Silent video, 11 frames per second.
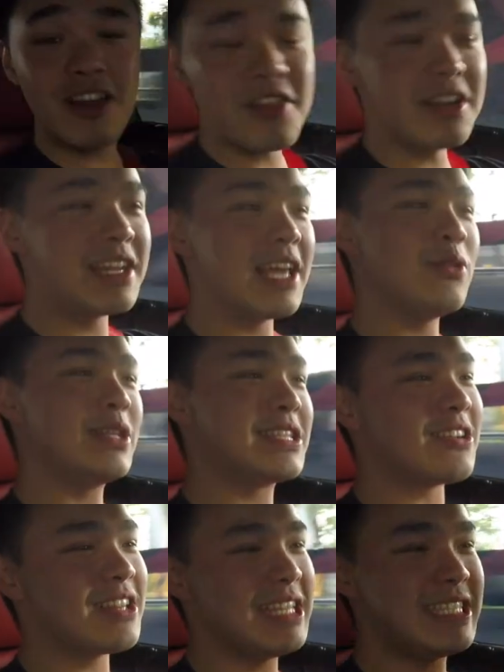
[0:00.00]
other day, we
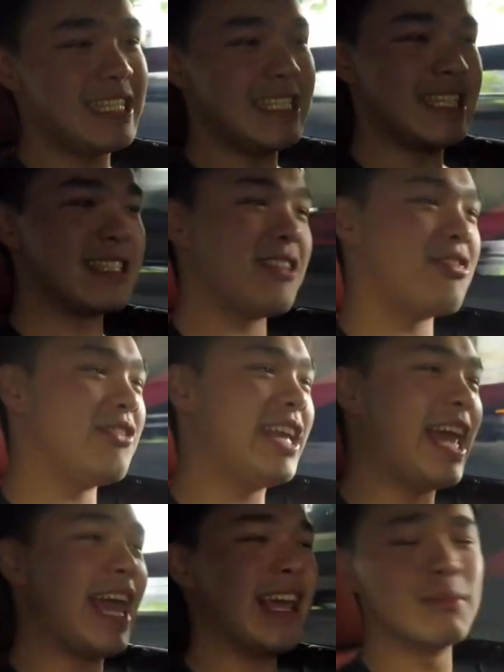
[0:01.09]
took the
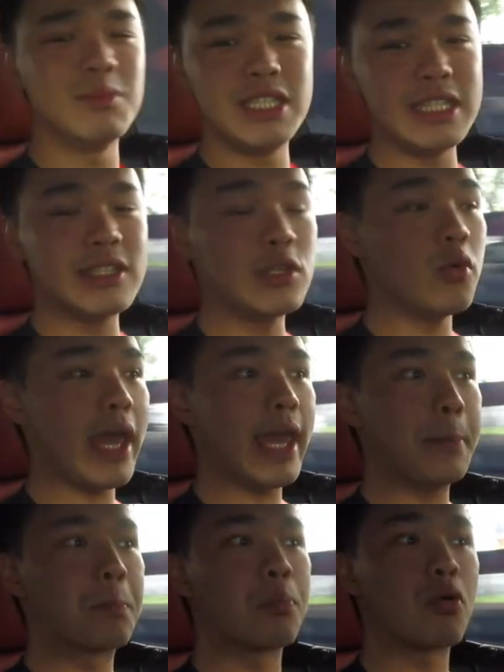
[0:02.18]
C63 AMG to
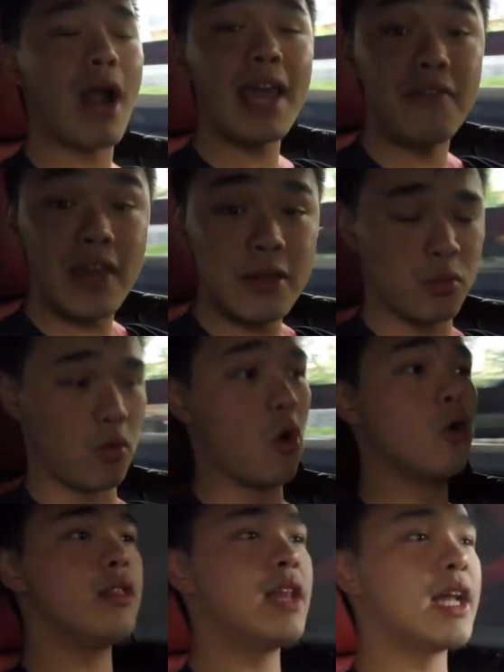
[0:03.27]
a private
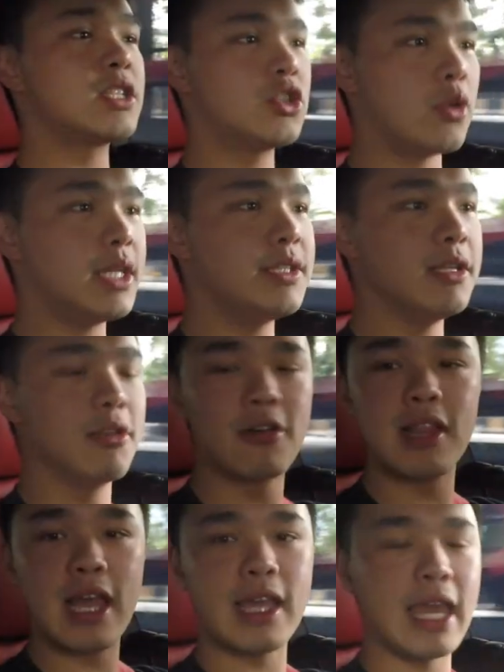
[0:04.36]
road that strangely
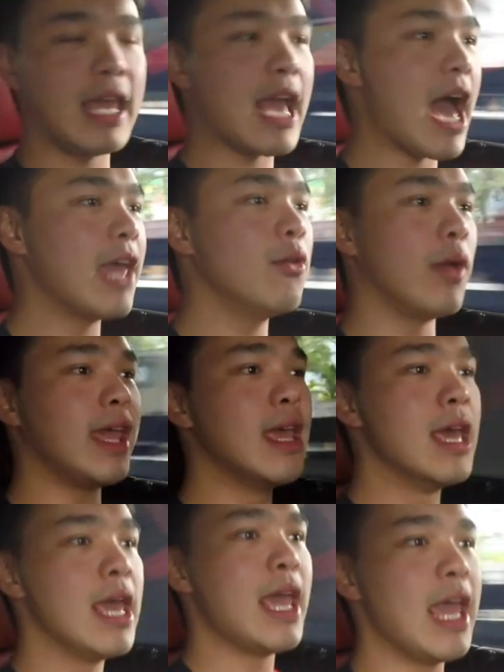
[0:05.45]
looked like a highway,
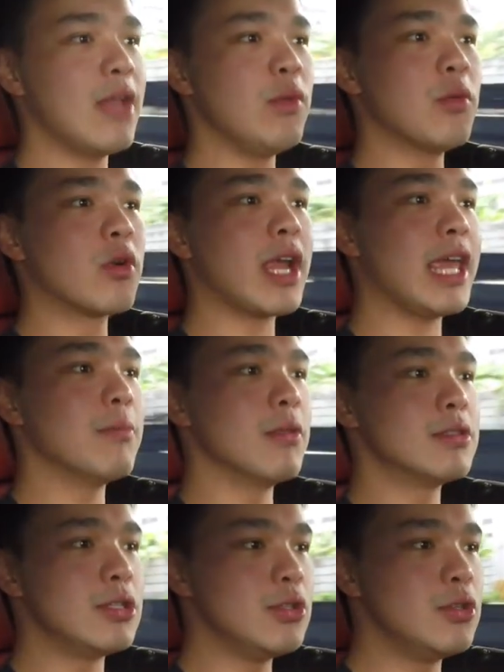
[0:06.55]
and we were
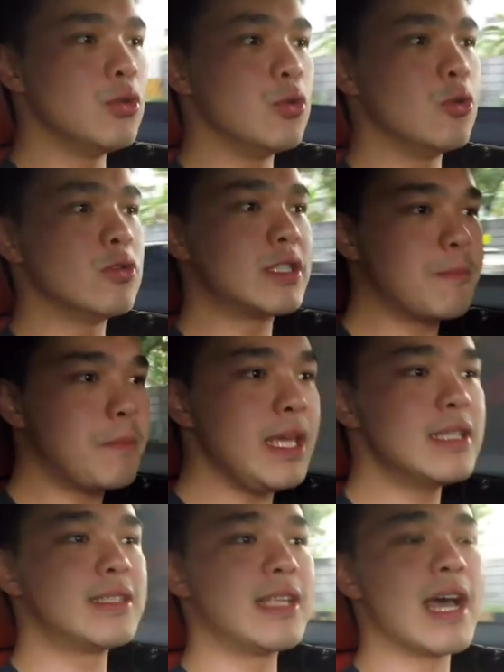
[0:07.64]
able to do
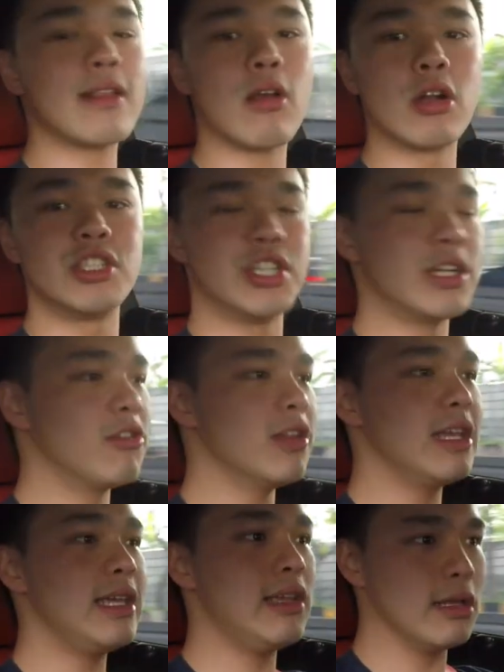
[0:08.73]
speeds that are
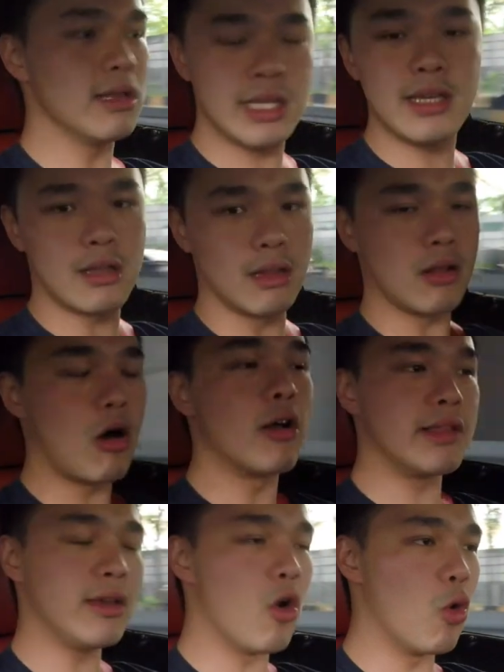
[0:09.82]
generally illegal
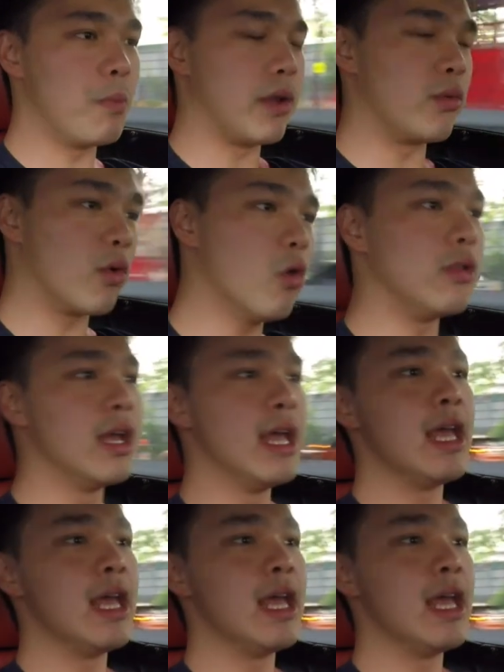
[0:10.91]
on the open road.